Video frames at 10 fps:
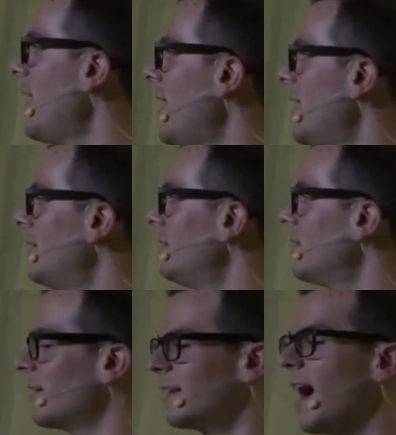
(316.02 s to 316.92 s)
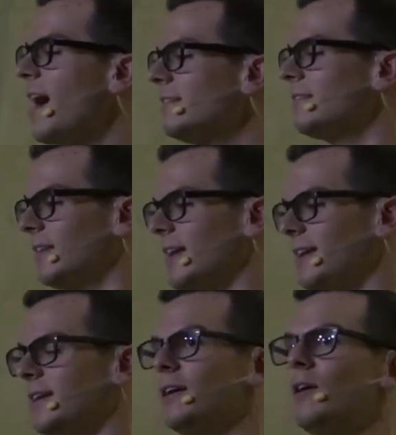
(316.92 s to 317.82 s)
And the guys'
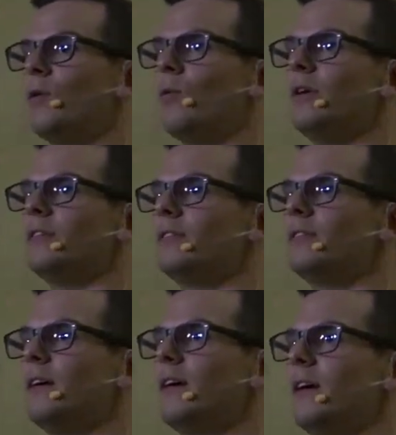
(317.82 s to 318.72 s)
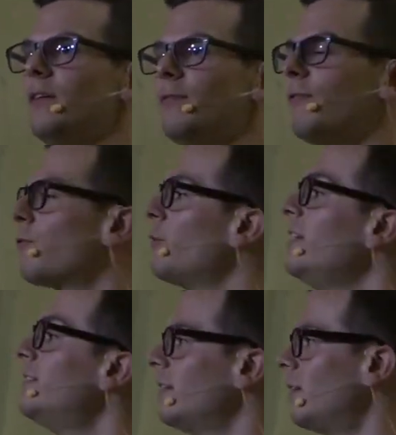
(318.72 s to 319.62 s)
lake was
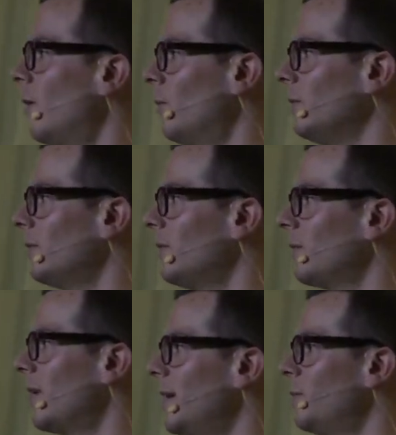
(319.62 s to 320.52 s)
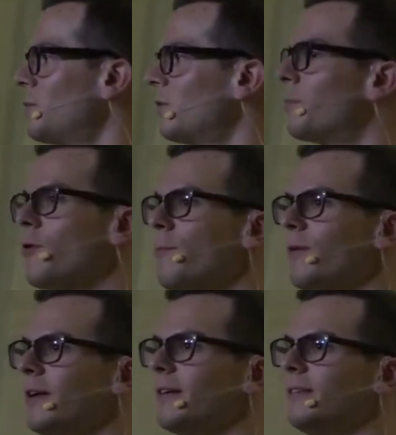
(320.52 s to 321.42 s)
freezing cold, right? Which was
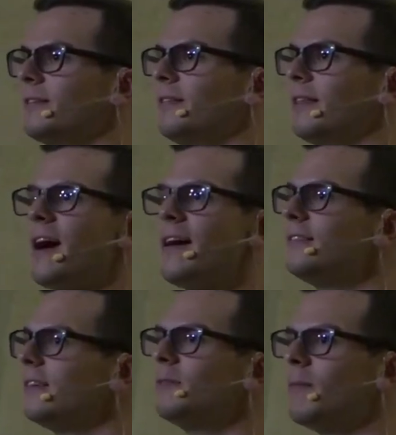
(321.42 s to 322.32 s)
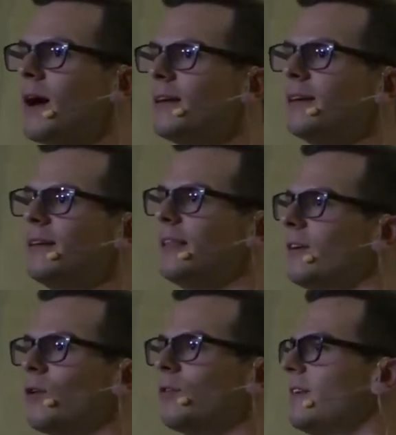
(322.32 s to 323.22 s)
appropriate because the guys didn't mind it and the
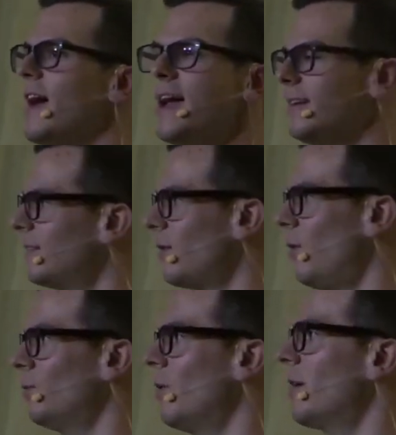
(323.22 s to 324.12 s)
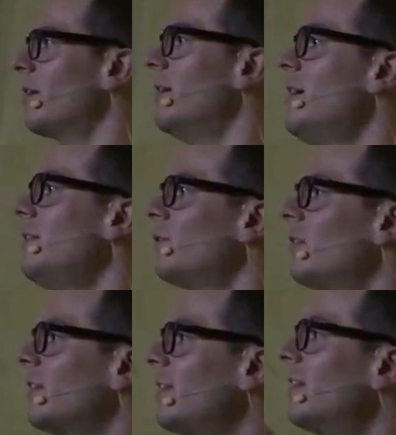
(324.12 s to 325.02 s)
girls hated the cold water. So
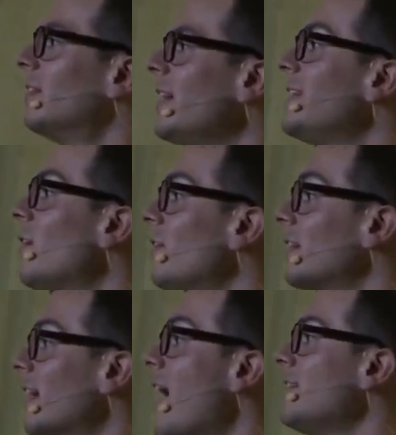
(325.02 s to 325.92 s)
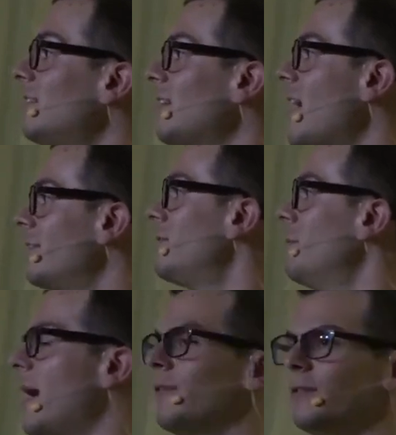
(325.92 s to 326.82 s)
the lake on the guys' side of the
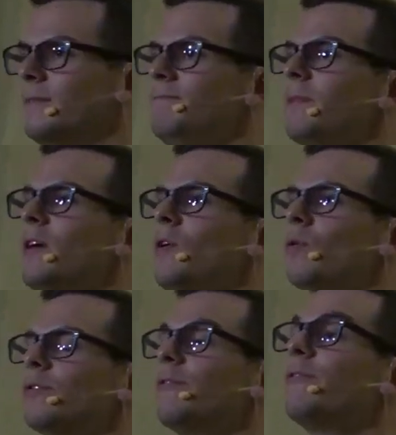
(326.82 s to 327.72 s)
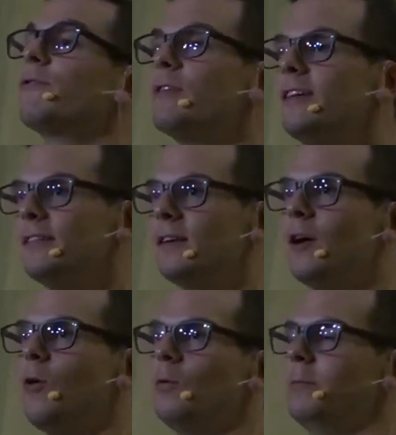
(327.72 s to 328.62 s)
mountain was freezing
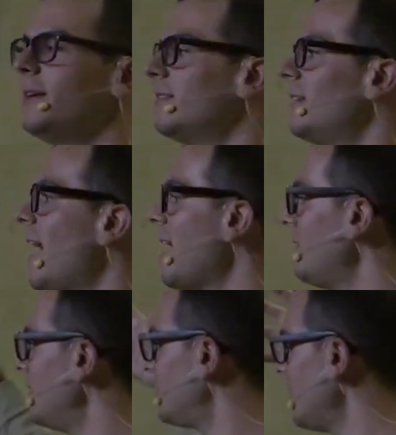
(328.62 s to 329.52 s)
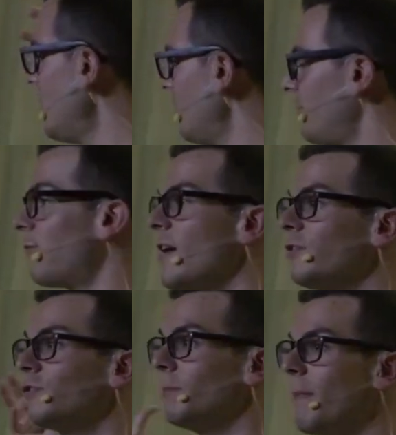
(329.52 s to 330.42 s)
cold because it had this
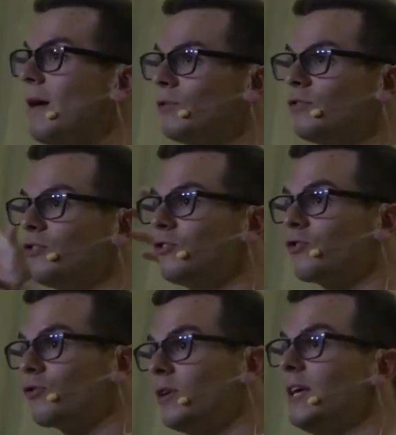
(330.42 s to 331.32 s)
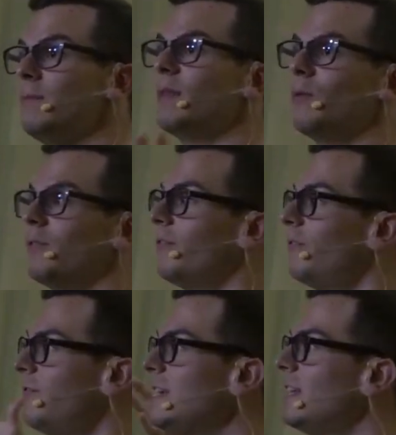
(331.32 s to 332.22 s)
fresh mountain stream that would
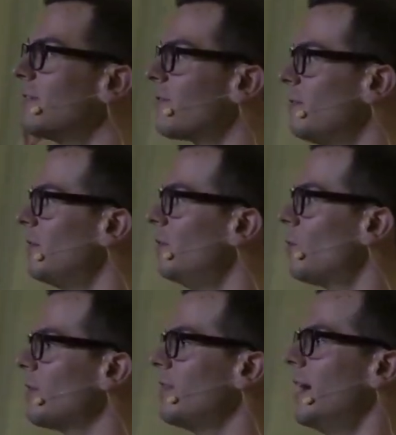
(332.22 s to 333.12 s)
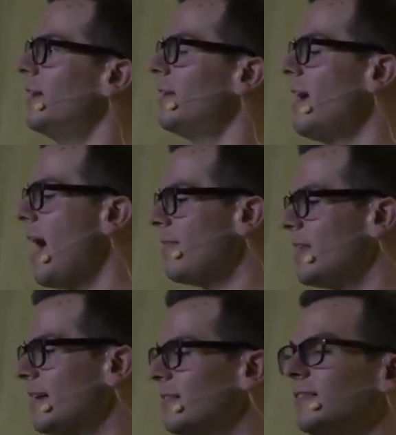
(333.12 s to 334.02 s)
feed it from the north end. And
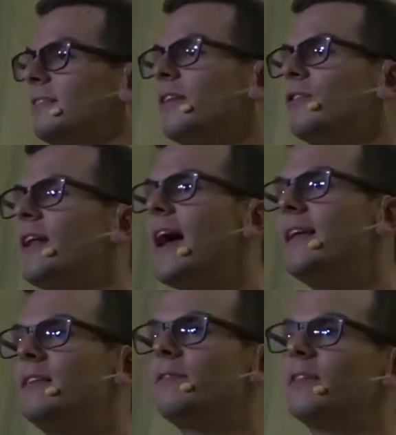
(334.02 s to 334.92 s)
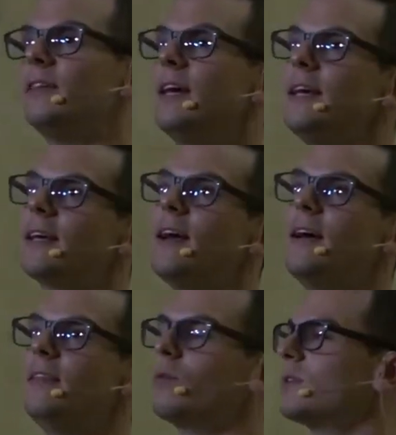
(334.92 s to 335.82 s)
then at the southern end of the lake,
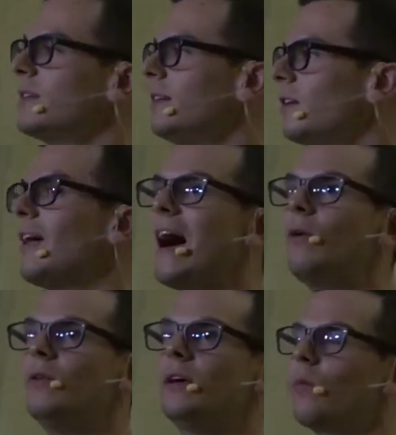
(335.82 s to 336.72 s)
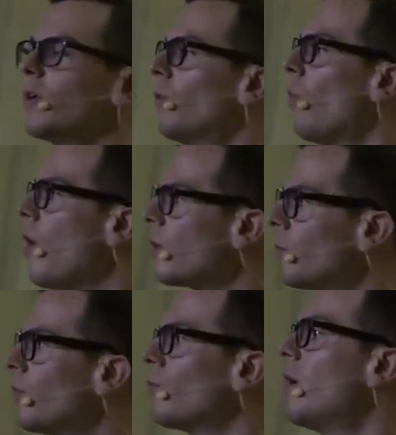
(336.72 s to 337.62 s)
there was a little outlet where the water
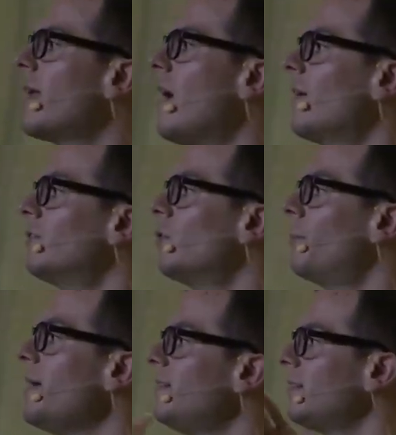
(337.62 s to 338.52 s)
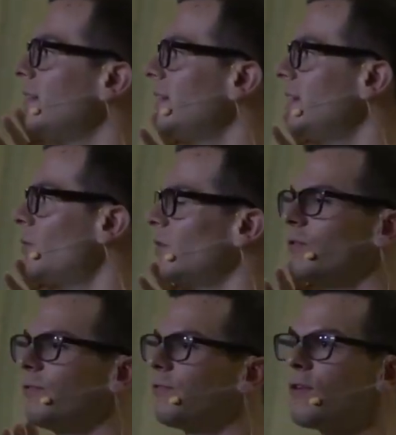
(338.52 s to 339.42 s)
would run out. And so basically it was
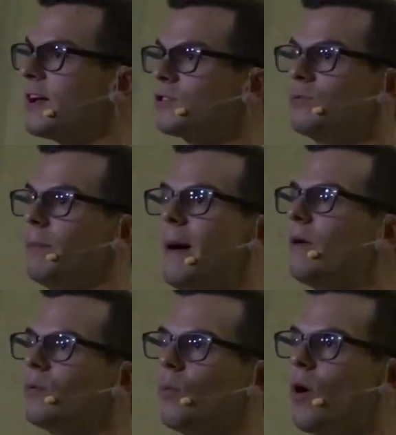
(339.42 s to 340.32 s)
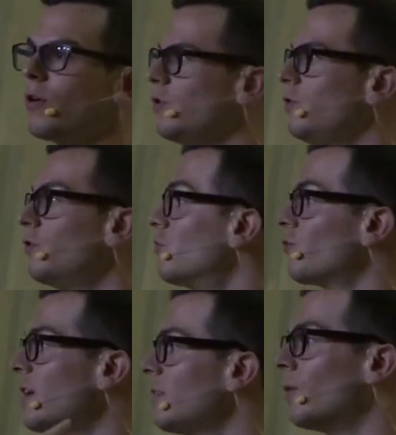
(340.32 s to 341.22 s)
fresh mountain water. You could
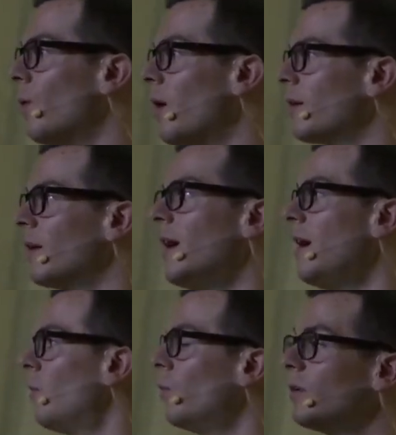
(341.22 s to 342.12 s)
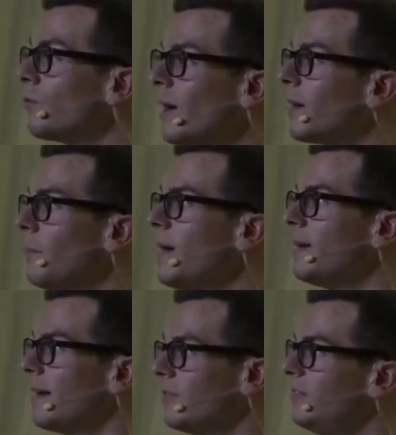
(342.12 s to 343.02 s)
drink the water. Wouldn't recommend
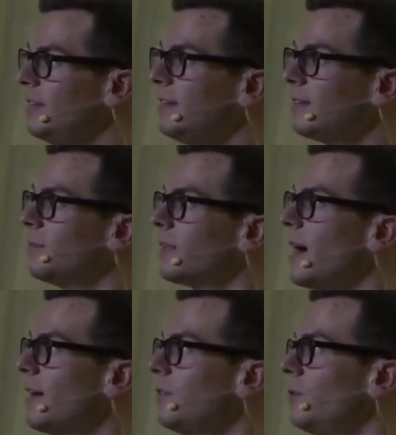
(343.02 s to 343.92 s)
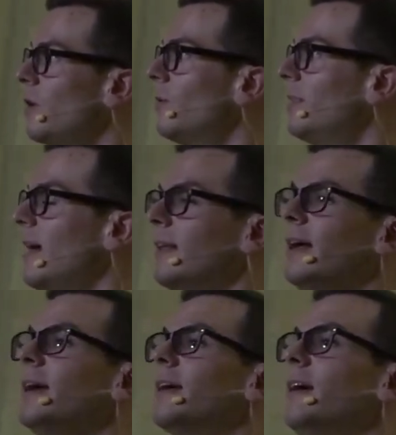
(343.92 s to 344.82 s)
it. I've seen some of the guys who go in that
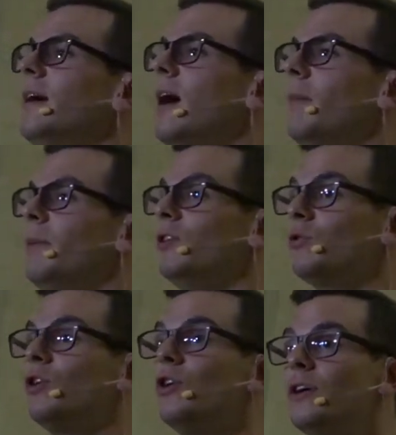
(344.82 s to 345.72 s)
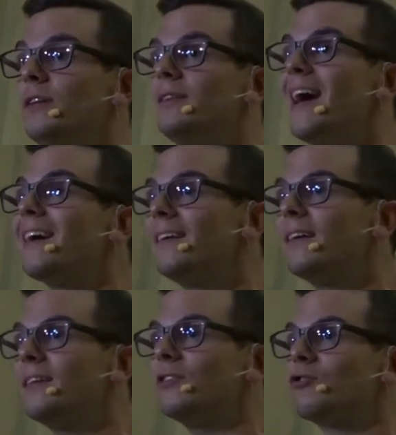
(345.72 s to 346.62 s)
lake. But you could
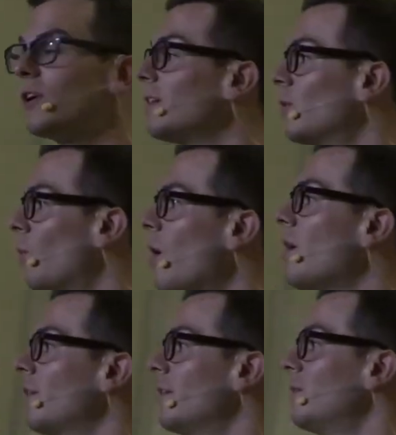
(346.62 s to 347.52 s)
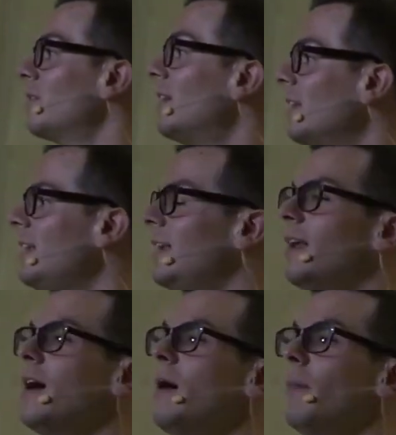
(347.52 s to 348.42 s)
technically drink the water. It was
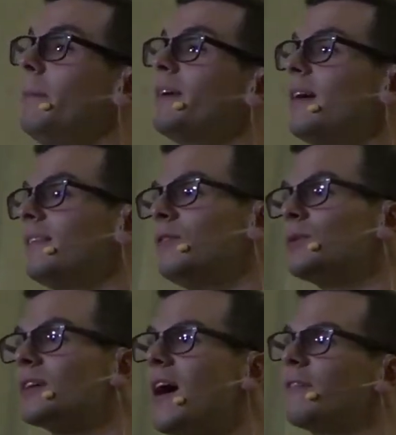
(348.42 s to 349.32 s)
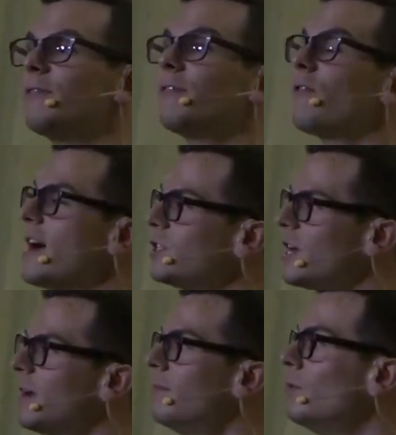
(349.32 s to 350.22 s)
clean. But because it was kind of fresh
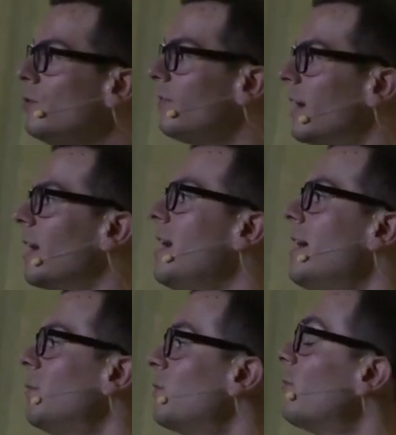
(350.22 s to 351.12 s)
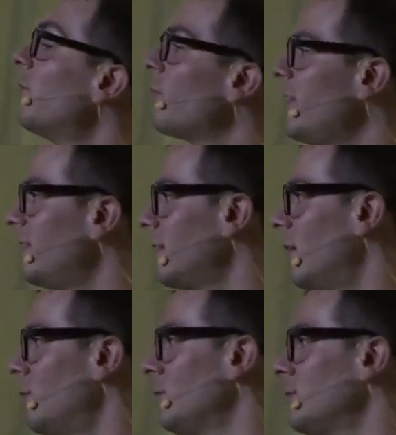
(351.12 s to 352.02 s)
and moving, it was freezing
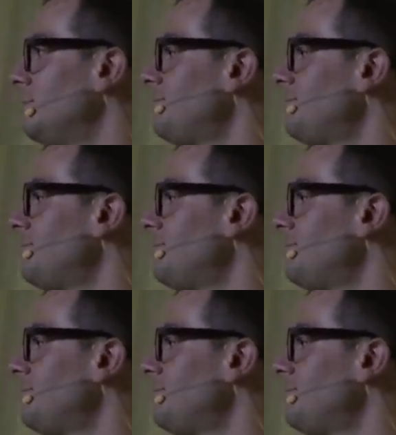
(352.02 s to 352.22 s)
cold.